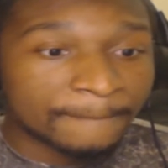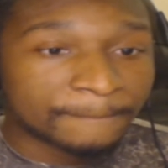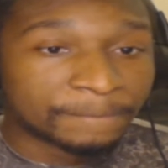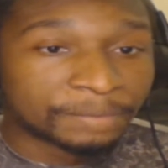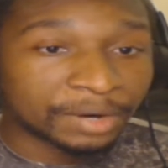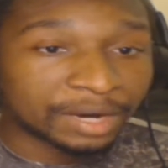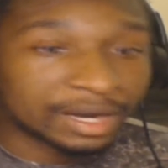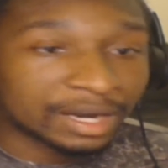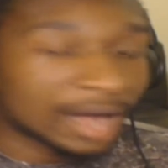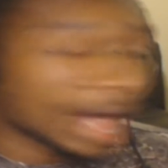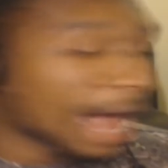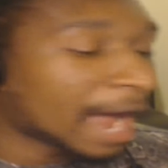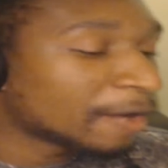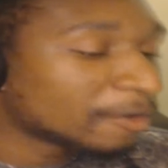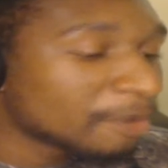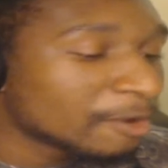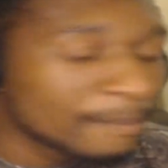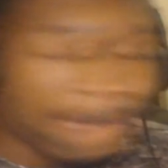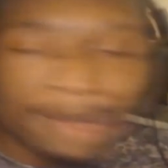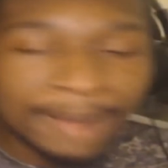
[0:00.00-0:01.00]
Bruh, I
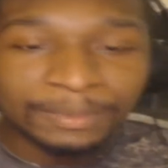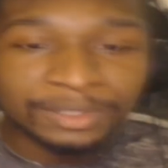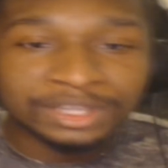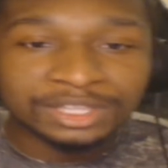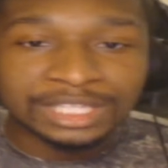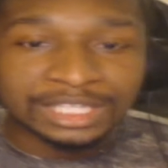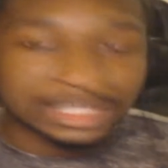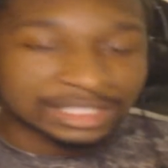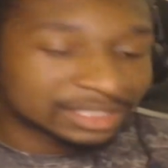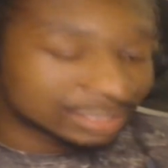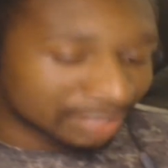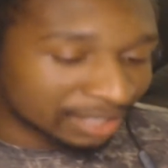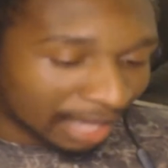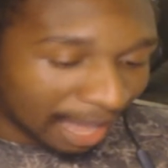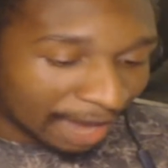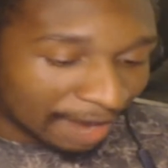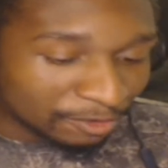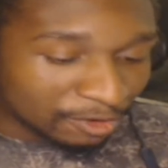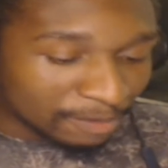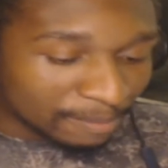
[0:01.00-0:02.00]
remember this.
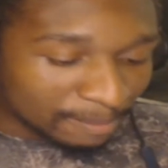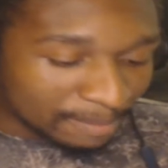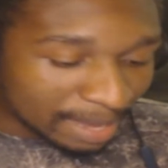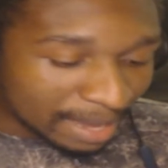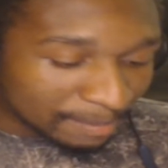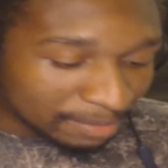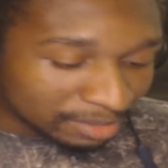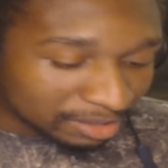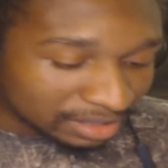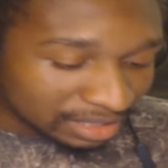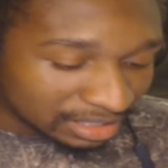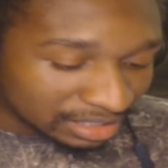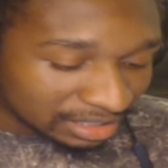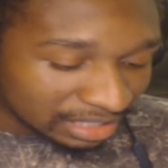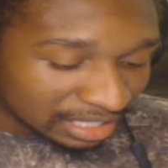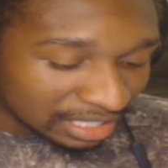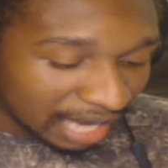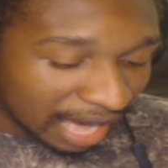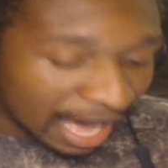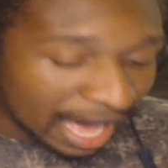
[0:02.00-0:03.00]
I remember this
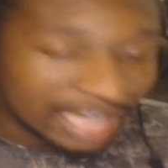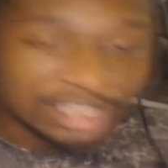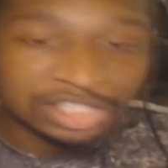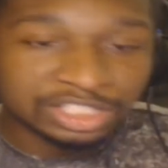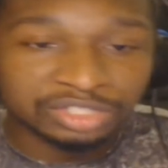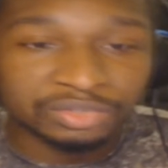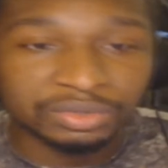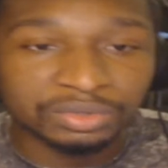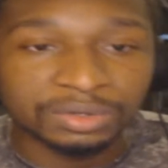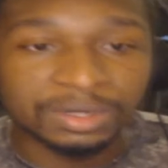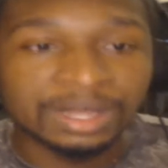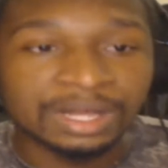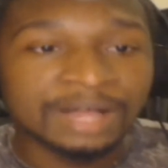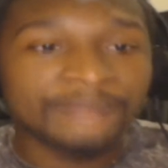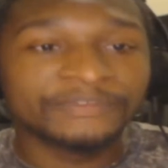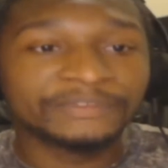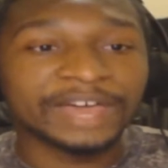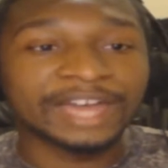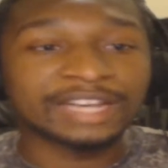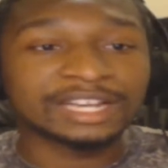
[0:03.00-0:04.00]
in high school.
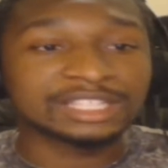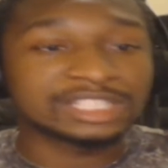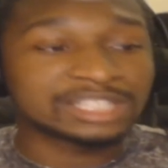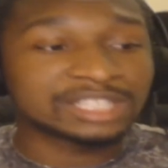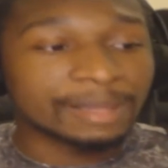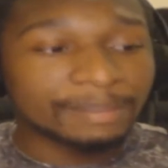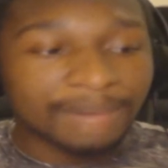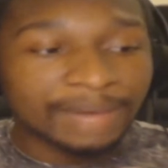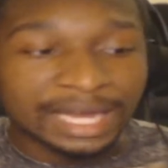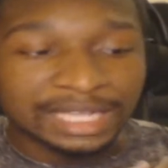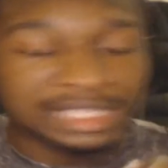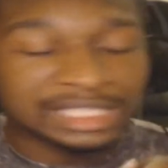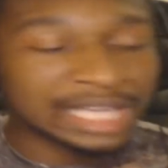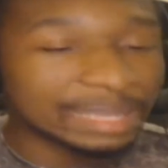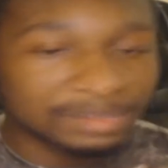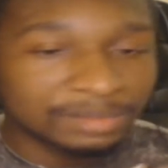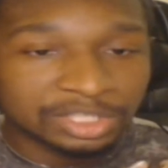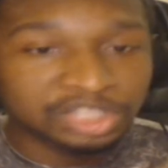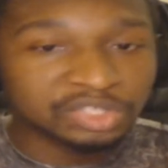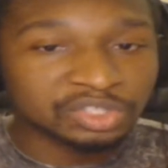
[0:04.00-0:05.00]
That somebody
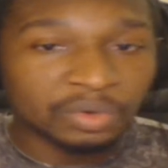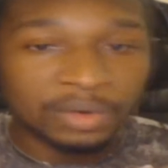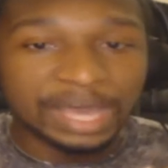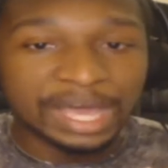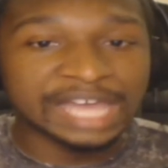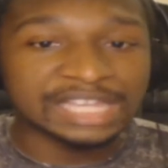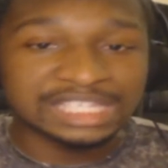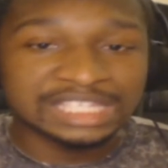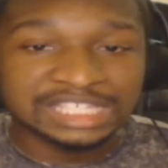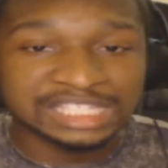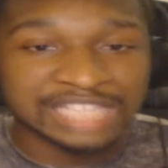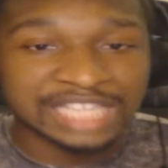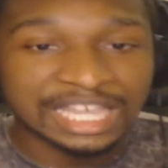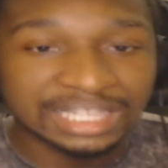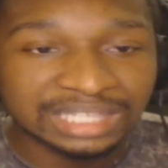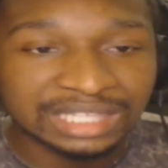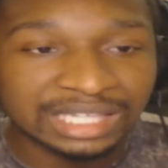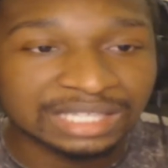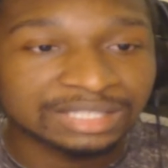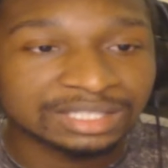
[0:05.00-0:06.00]
came to school and
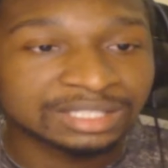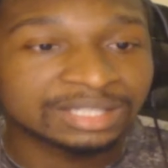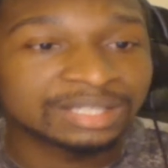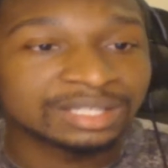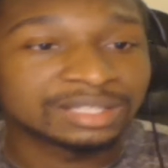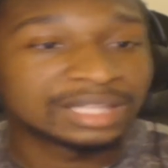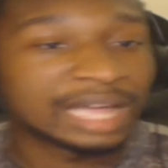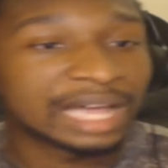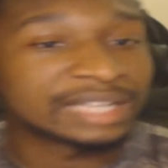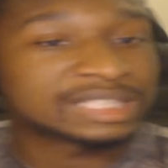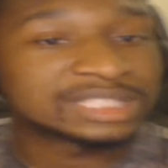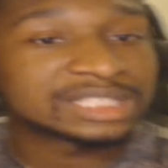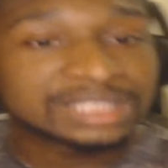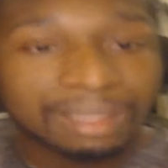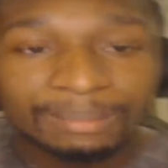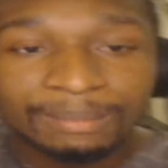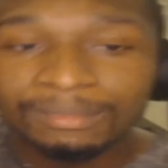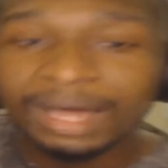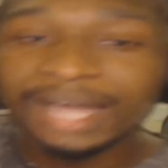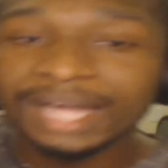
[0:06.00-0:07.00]
said this. That
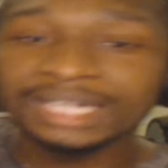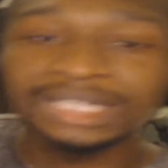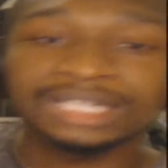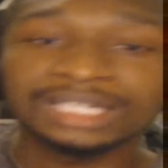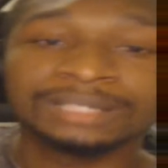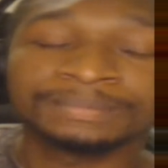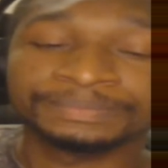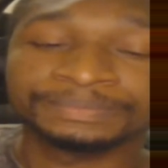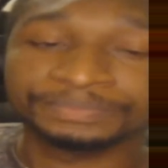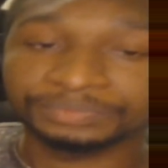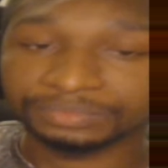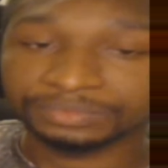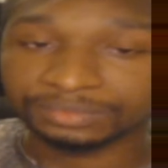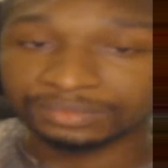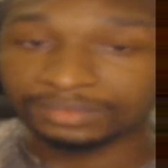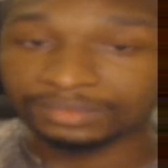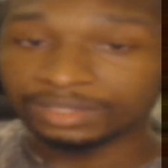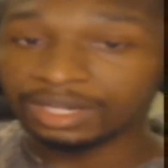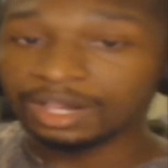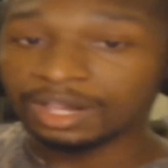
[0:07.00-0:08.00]
somebody
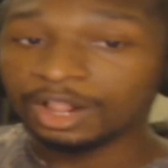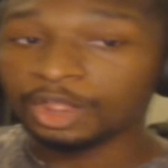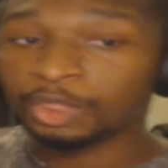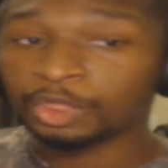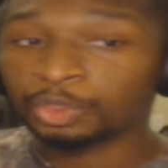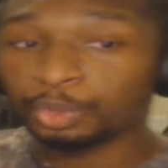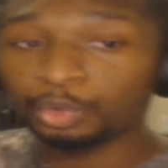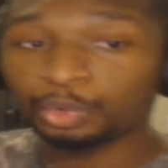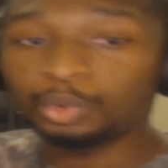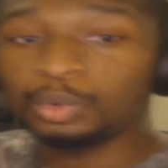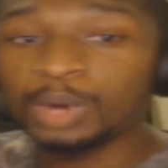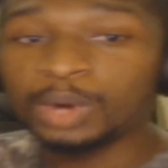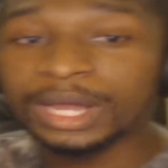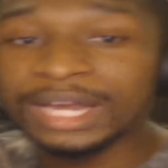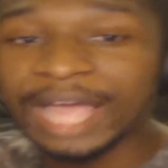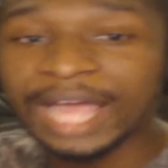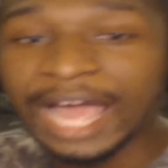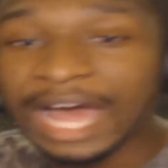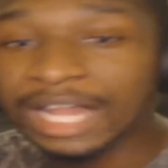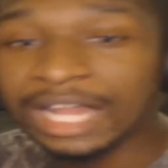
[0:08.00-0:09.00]
threw
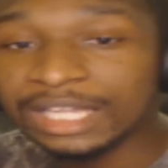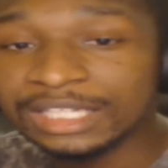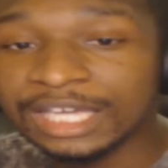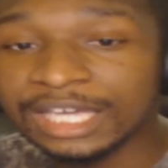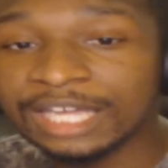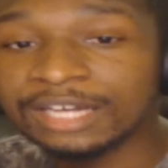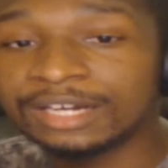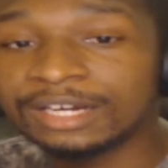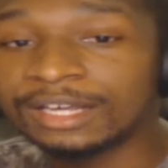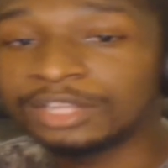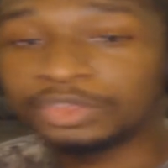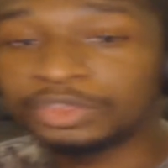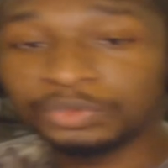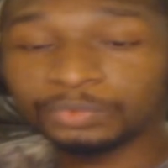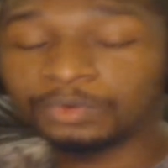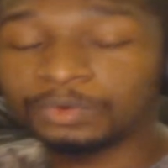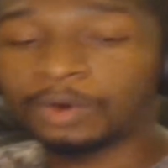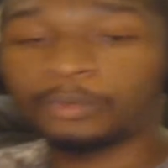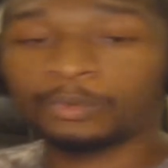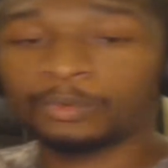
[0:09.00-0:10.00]
an alligator
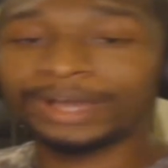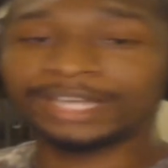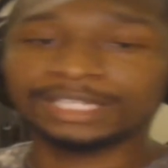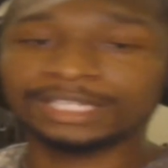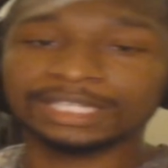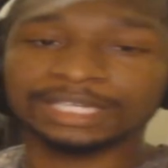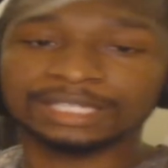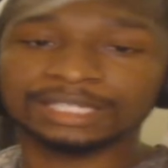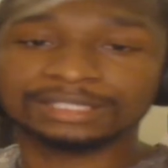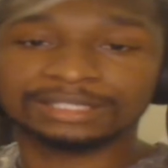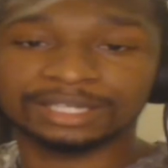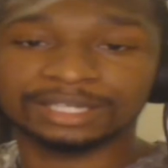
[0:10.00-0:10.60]
through a Wendy's